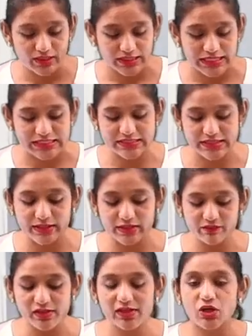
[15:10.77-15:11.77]
and
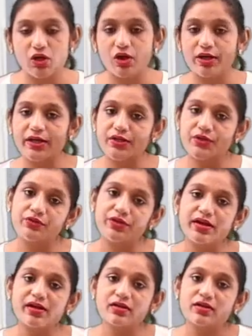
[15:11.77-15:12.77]
second one
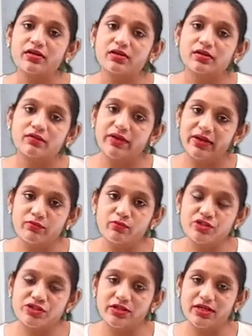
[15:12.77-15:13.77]
longitudinal wave
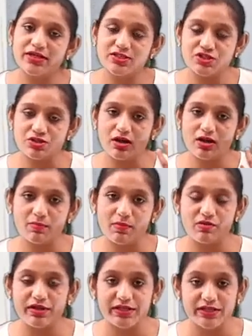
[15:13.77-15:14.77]
motion. Let's talk
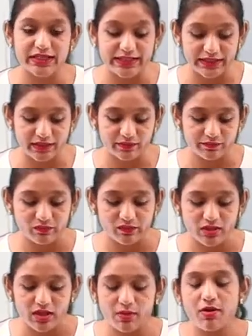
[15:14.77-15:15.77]
about in detail
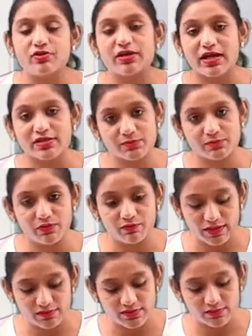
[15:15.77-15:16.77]
about transverse
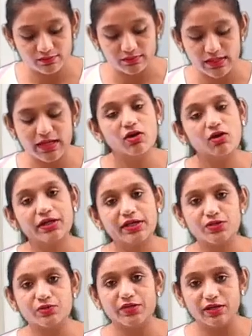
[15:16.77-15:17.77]
waves and
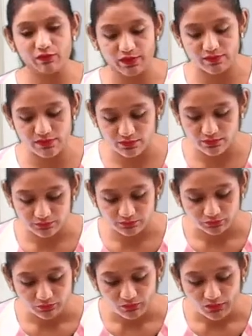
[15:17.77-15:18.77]
longitudinal waves.
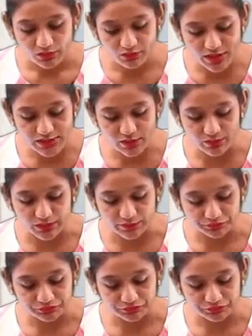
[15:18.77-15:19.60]
First one,